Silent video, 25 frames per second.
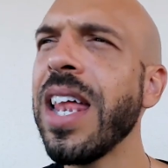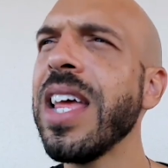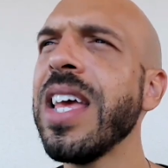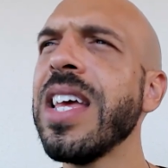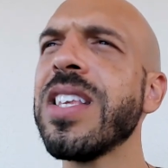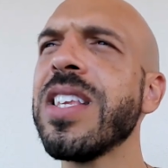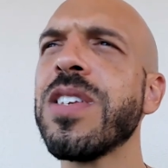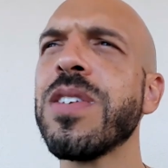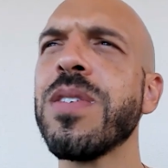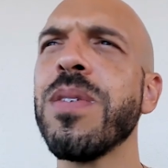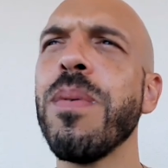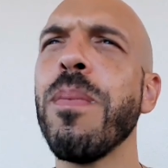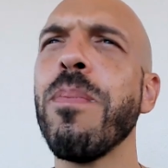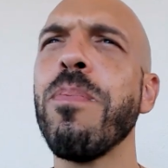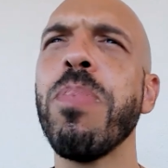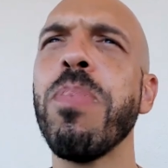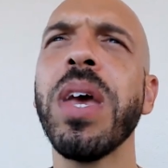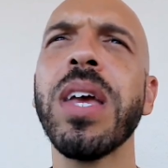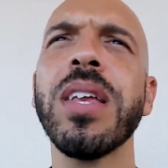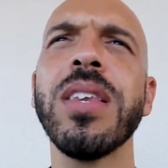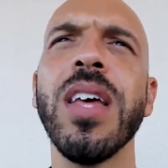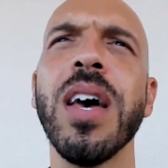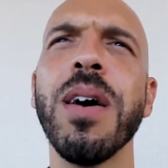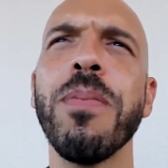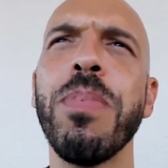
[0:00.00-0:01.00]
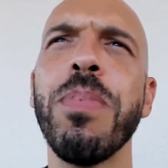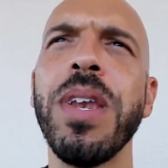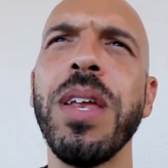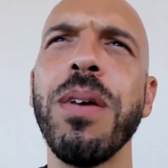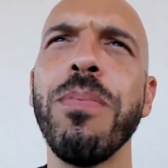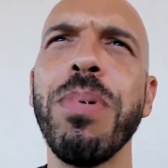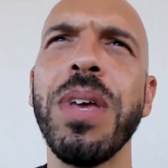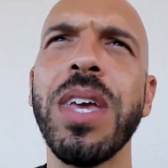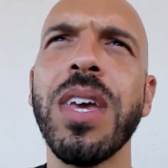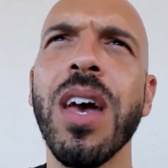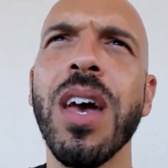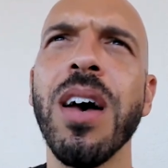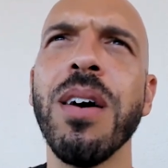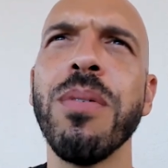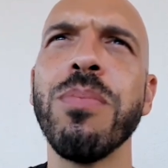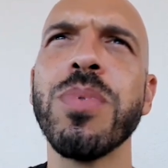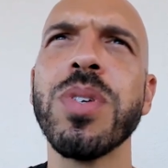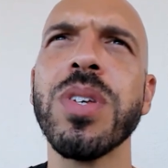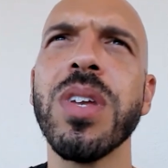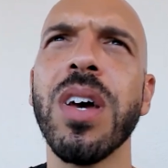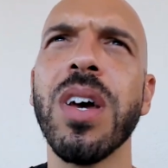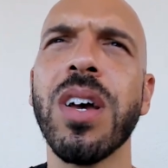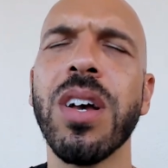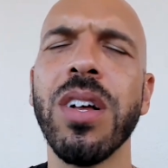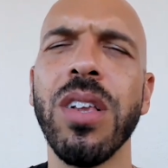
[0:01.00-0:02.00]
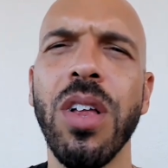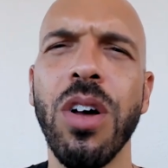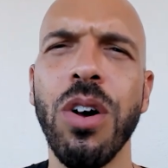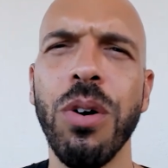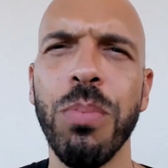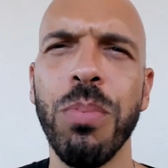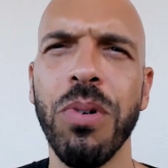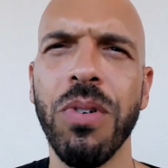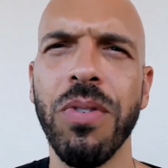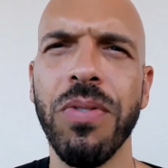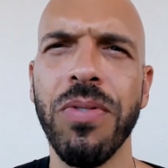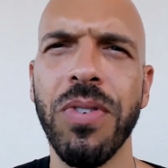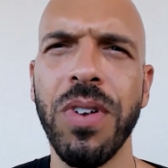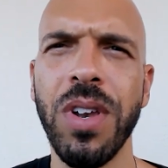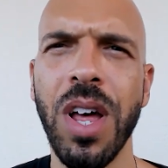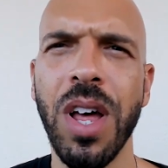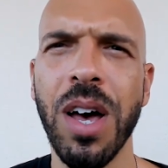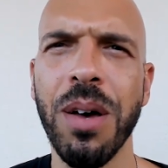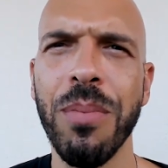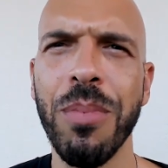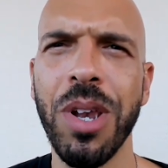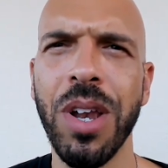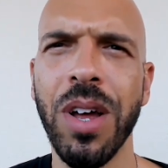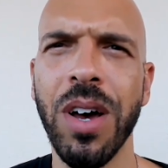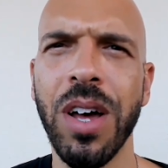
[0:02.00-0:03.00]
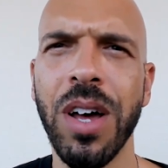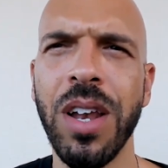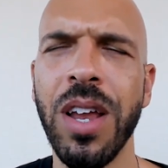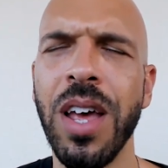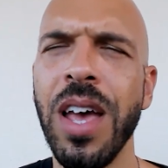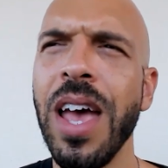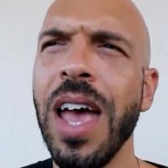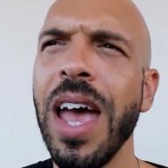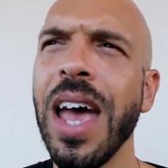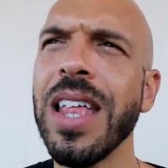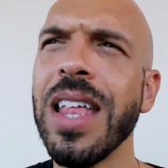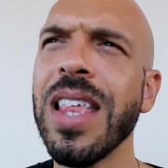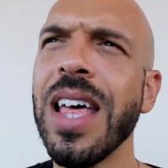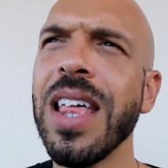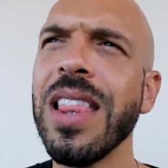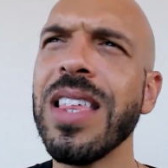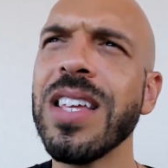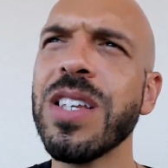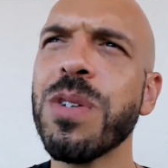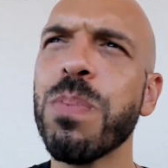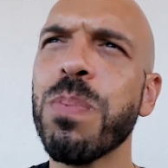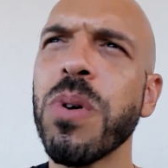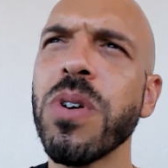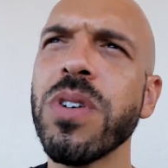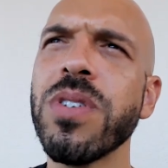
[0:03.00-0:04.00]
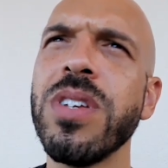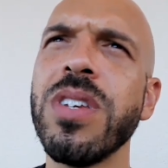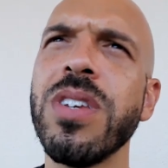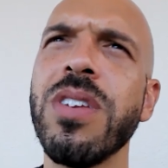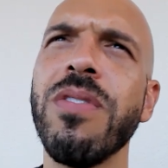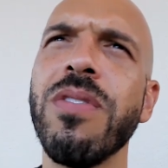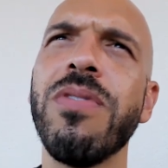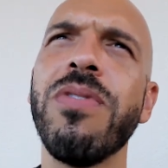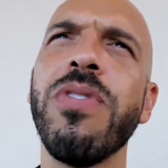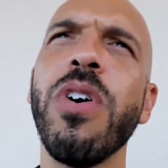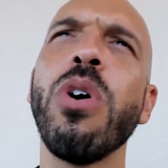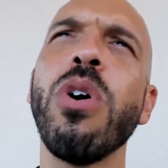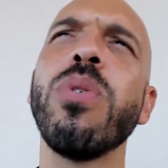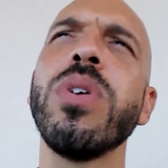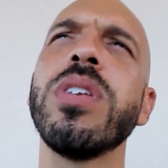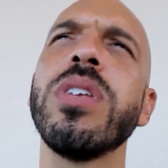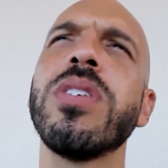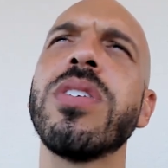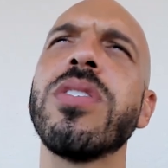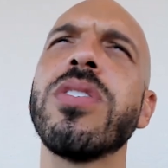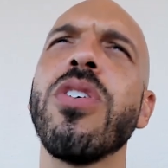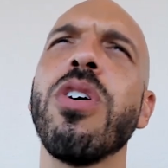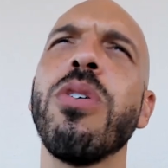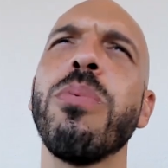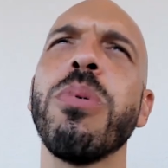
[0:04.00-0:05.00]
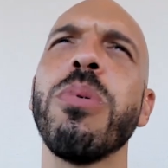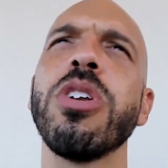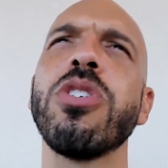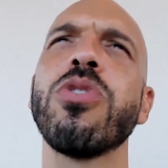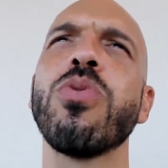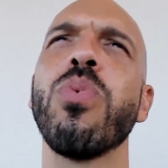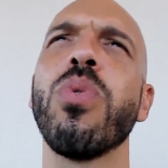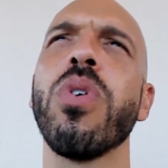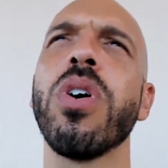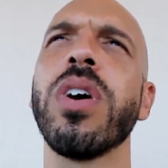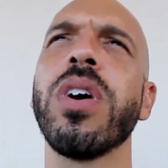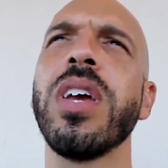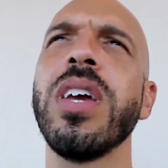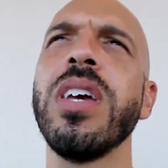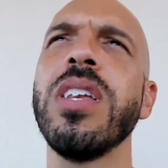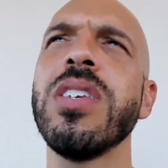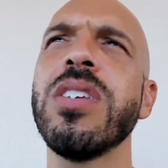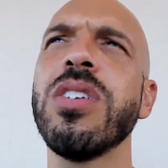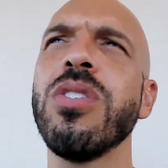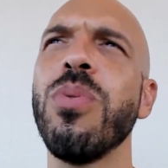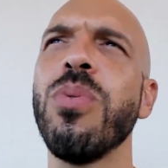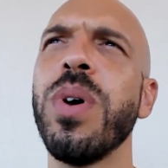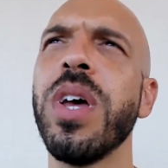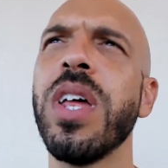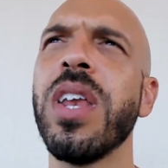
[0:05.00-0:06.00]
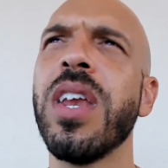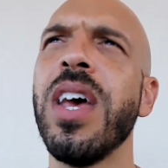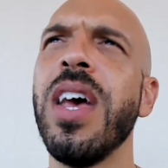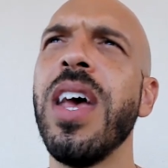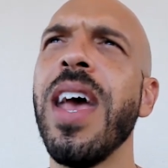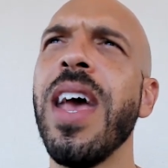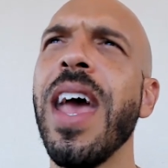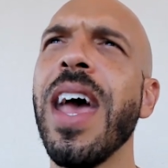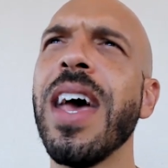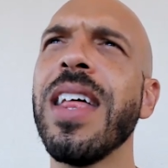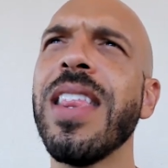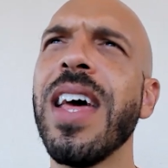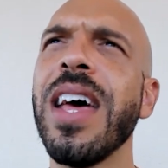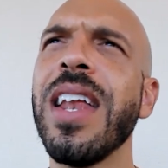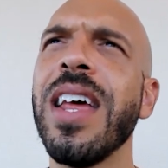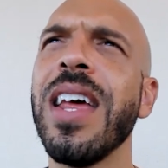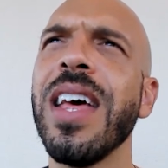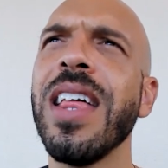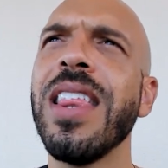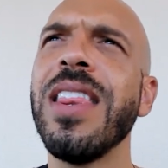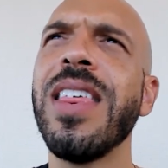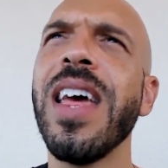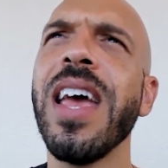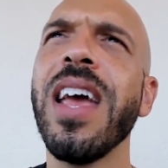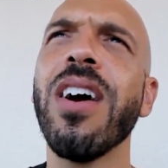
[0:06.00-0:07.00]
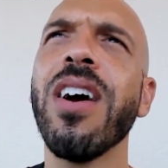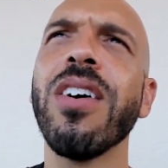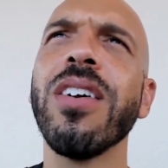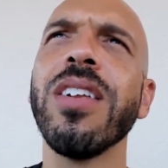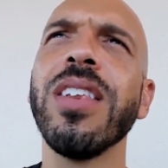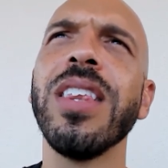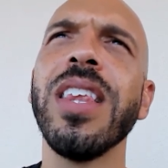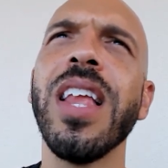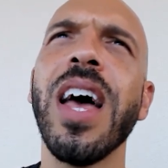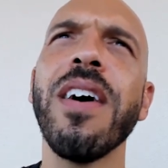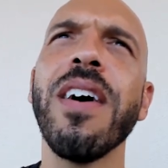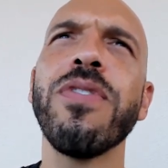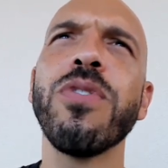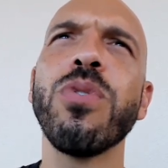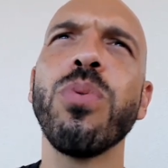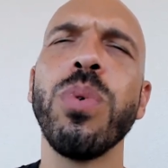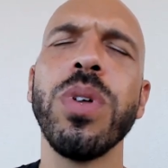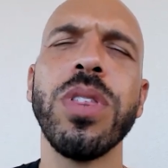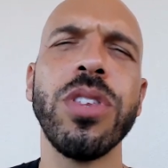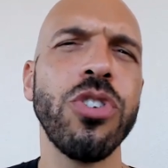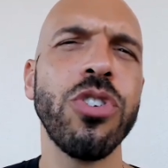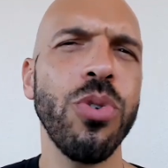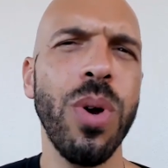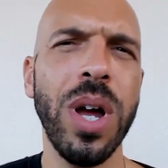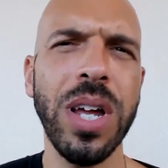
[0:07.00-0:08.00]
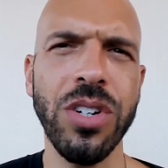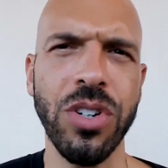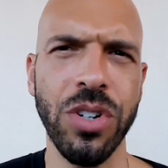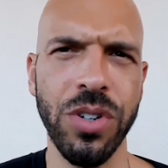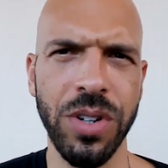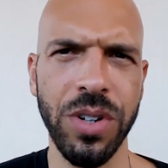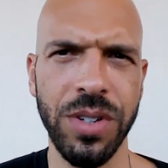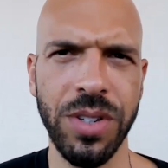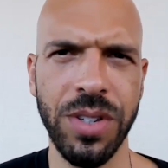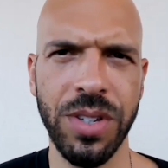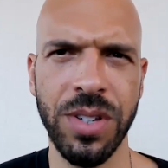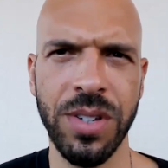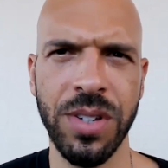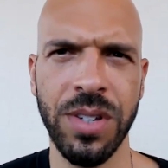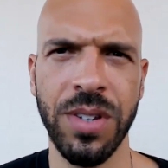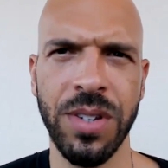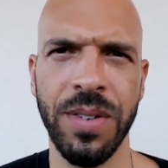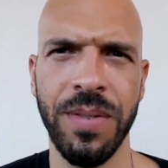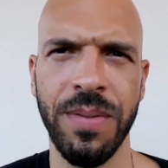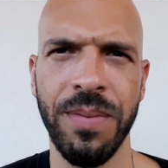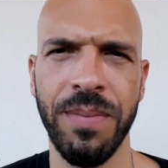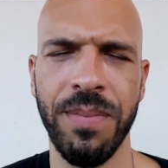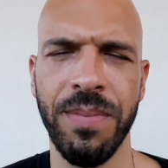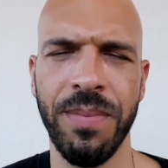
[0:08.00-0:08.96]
it's picked up and it becomes a global phenomenon, and that this person devoted so much work into it, and that they are left with treasures.